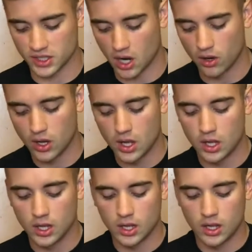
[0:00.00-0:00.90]
So,
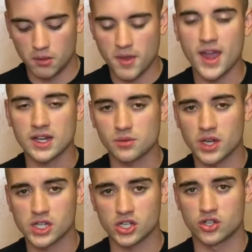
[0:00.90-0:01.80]
max
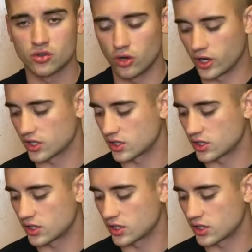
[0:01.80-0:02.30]
weight Destroyer,